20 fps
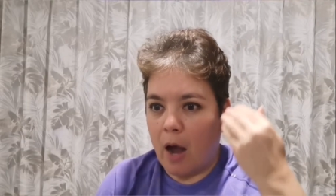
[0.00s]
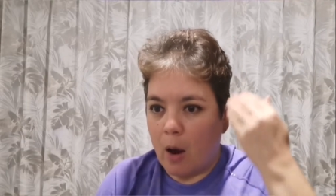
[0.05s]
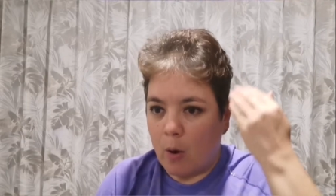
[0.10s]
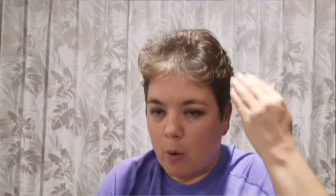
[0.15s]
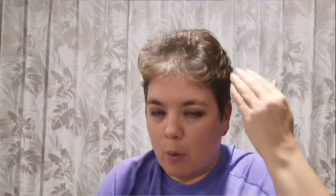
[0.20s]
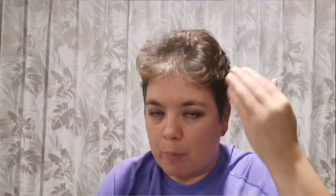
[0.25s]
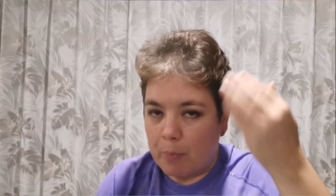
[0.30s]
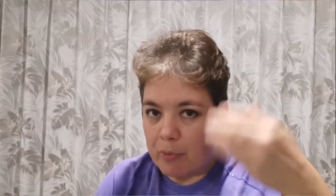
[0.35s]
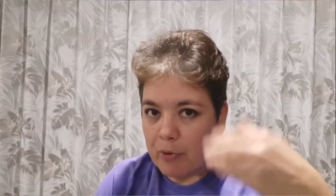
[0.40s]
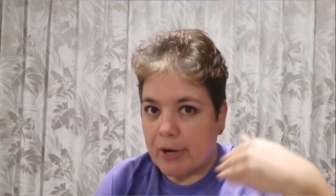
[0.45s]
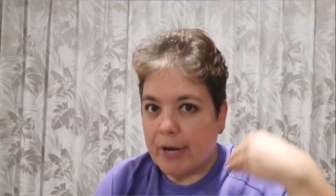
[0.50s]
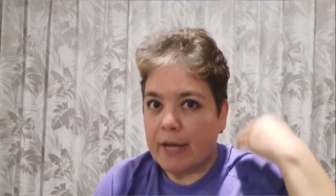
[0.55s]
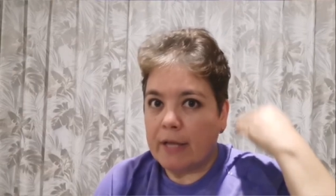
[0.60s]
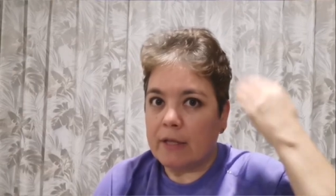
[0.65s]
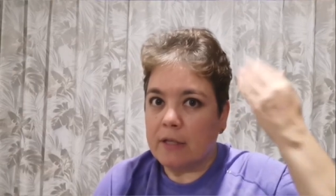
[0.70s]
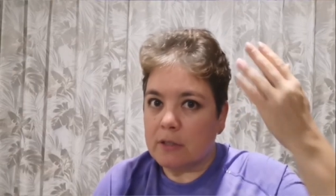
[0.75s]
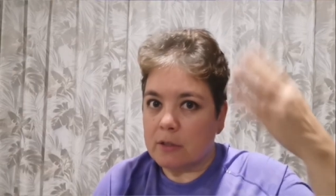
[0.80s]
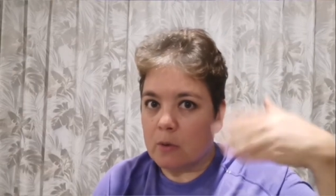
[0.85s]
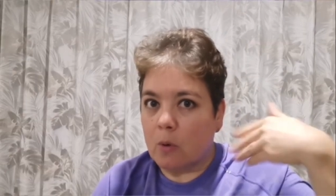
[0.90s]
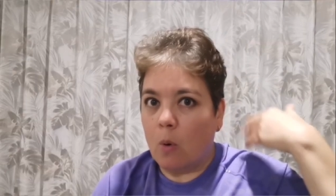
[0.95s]
our
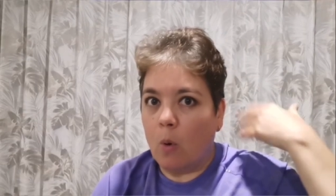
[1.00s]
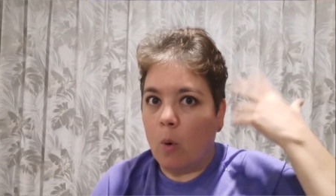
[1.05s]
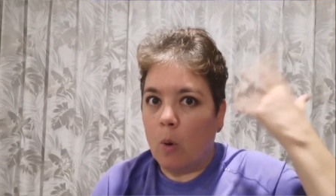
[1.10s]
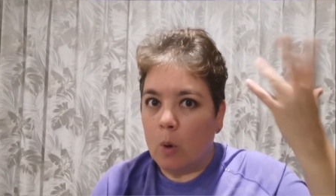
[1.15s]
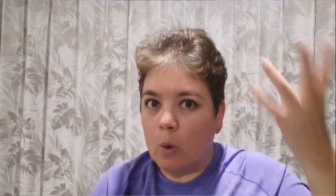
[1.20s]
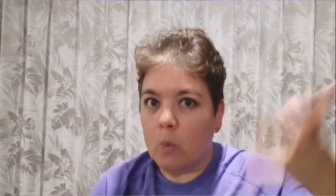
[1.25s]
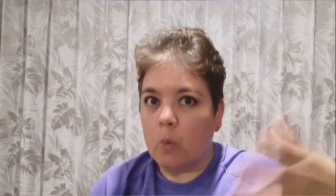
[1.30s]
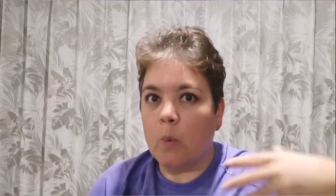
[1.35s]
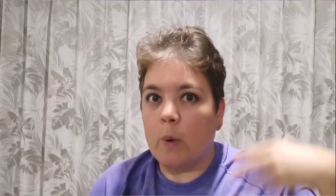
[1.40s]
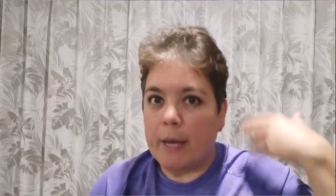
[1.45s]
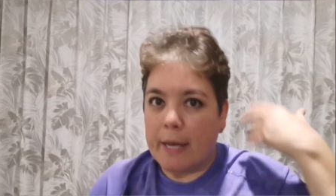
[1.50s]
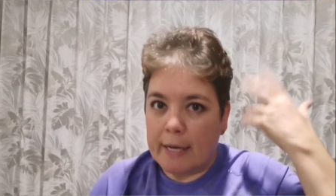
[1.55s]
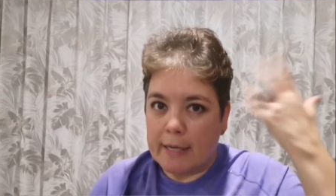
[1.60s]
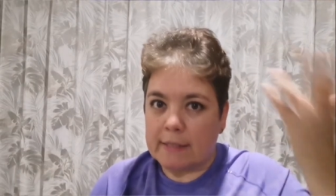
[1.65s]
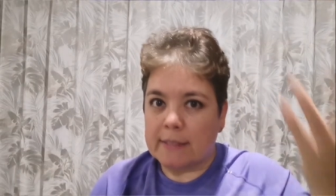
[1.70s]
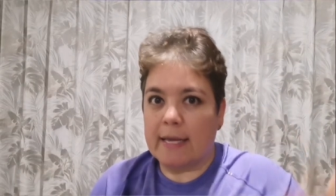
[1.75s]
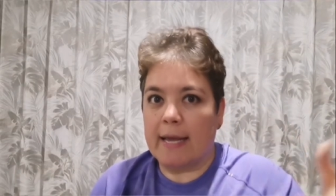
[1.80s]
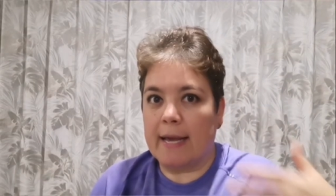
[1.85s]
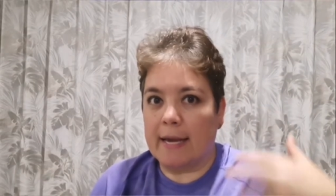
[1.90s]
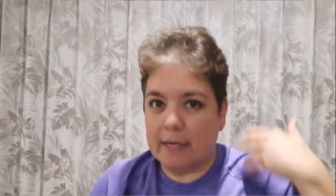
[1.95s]
brain is
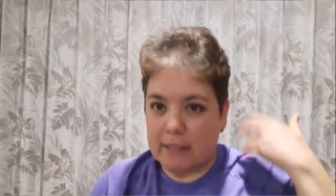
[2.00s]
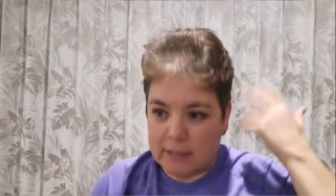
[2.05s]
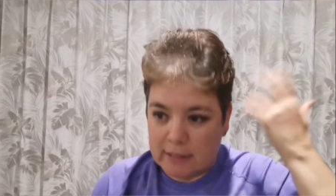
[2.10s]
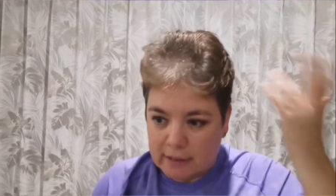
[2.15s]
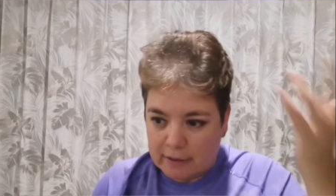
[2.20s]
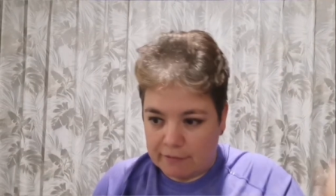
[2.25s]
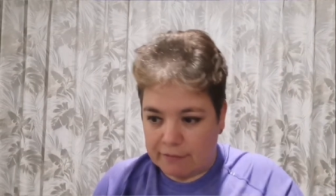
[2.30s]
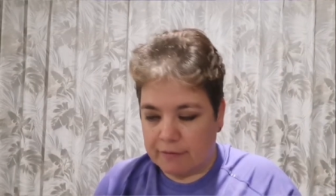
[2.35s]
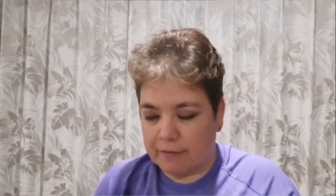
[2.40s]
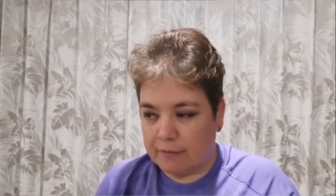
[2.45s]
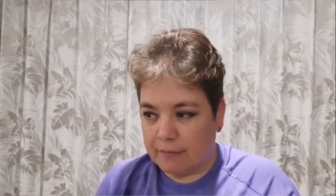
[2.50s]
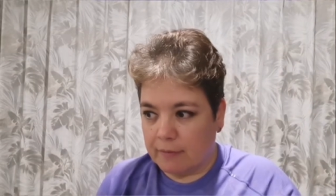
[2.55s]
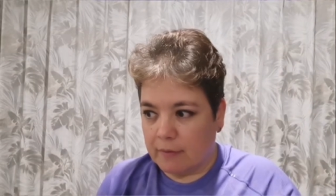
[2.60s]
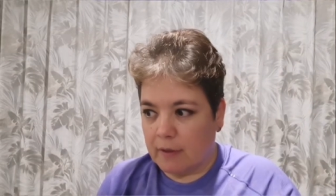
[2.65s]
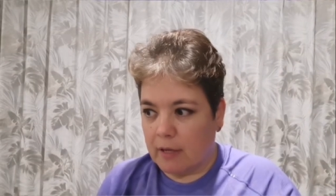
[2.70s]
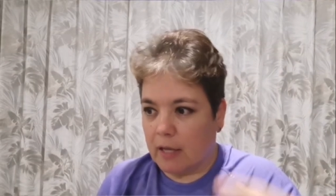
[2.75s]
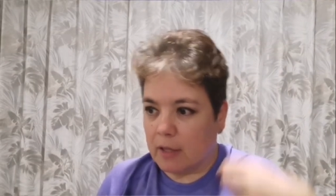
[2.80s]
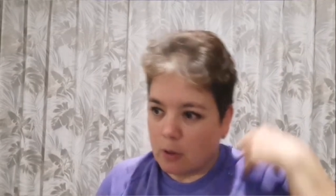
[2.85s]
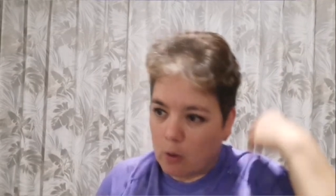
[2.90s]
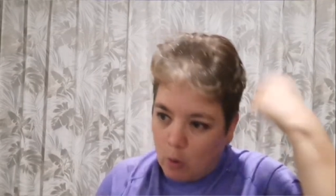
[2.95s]
always active
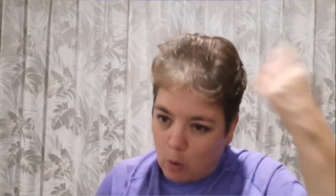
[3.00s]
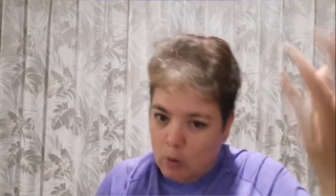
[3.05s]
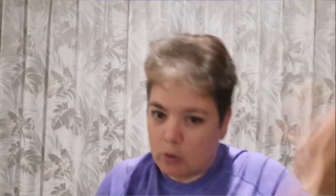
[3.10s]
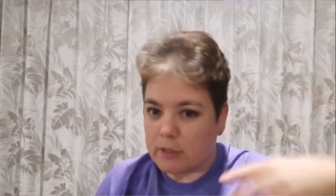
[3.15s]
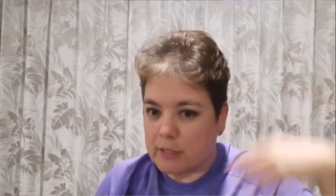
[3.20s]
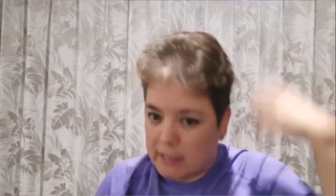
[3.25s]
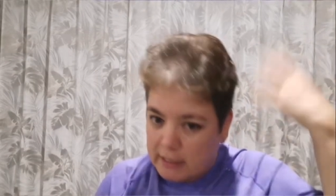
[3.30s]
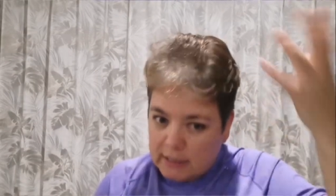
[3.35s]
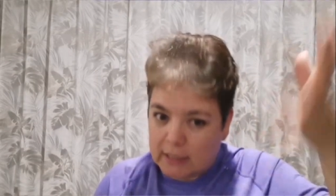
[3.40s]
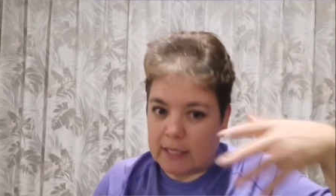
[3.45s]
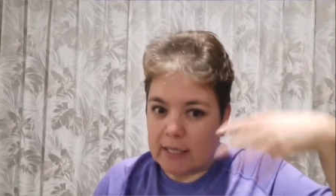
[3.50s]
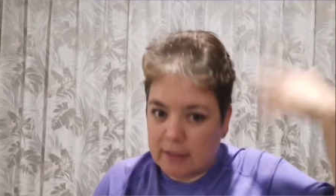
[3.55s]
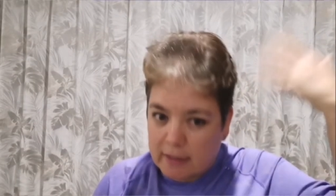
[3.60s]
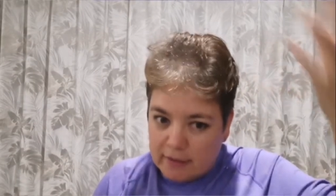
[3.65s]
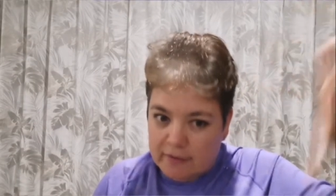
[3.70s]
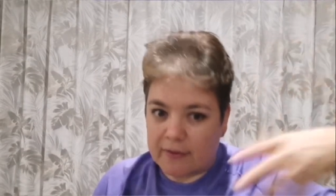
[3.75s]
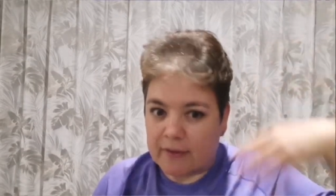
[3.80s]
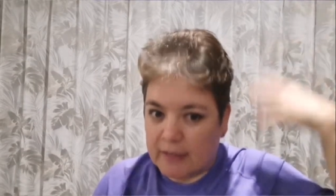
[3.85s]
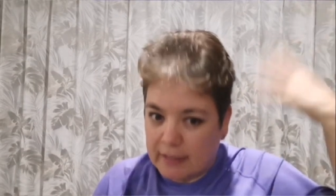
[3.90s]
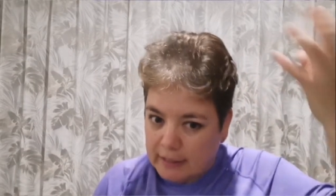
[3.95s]
and constantly in
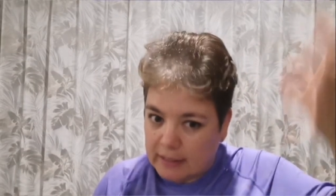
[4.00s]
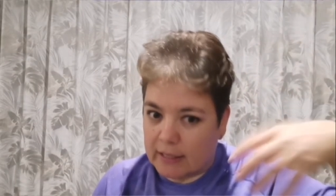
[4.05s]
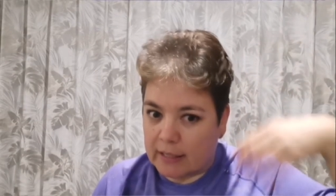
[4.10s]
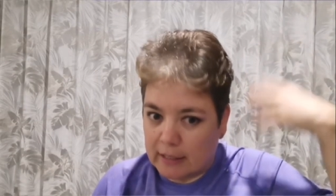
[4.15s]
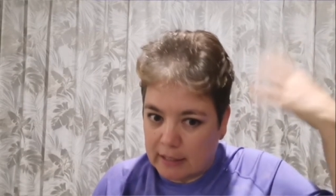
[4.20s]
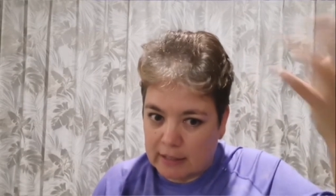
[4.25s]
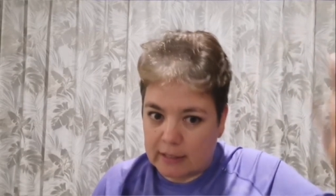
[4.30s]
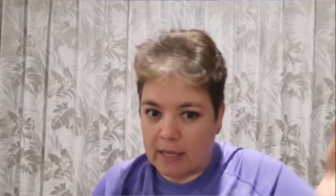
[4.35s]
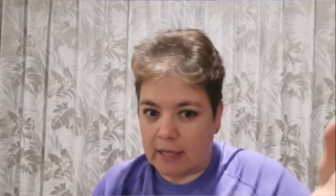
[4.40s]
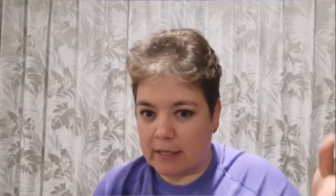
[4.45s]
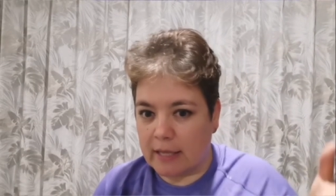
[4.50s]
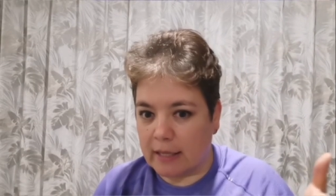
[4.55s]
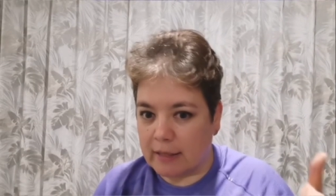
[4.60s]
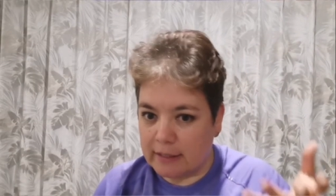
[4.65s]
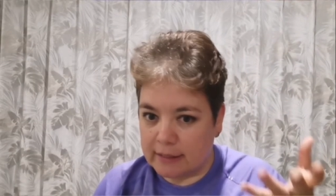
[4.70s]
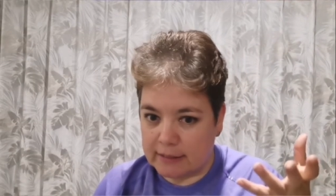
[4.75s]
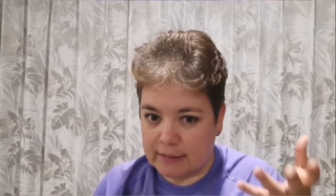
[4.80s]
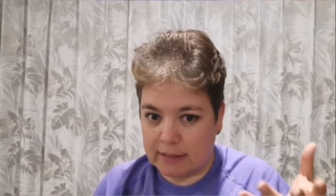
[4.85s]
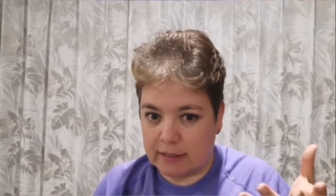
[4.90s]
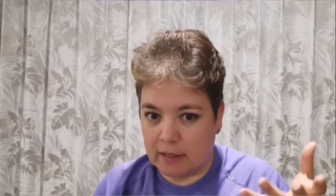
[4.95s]
the thinking and
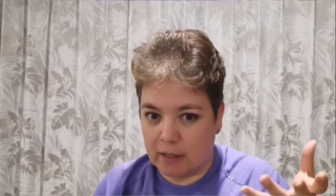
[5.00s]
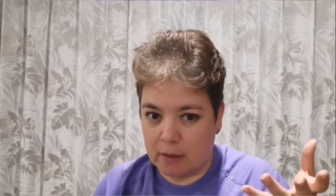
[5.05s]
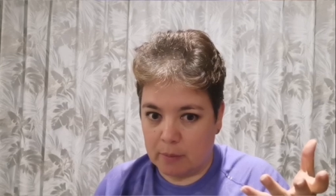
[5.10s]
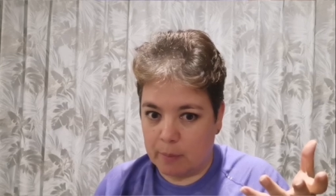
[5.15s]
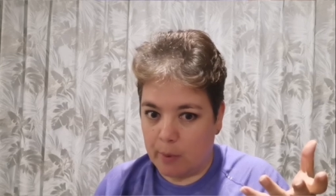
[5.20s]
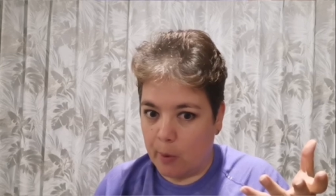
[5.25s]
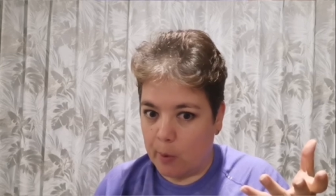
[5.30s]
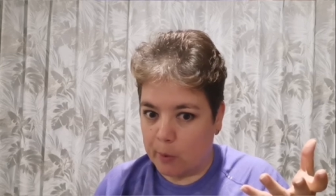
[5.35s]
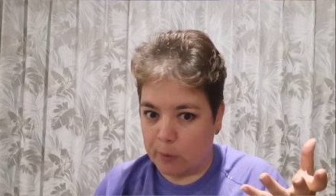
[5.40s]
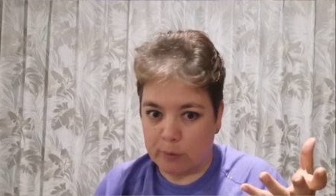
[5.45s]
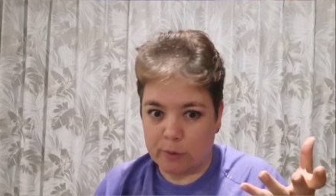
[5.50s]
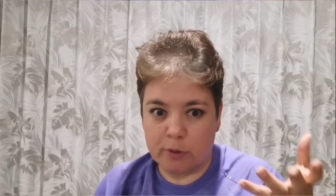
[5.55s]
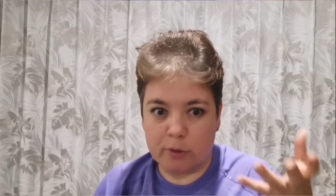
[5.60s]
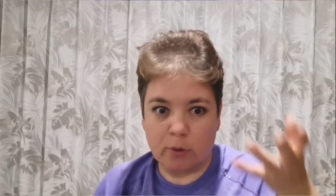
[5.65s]
analytical mode.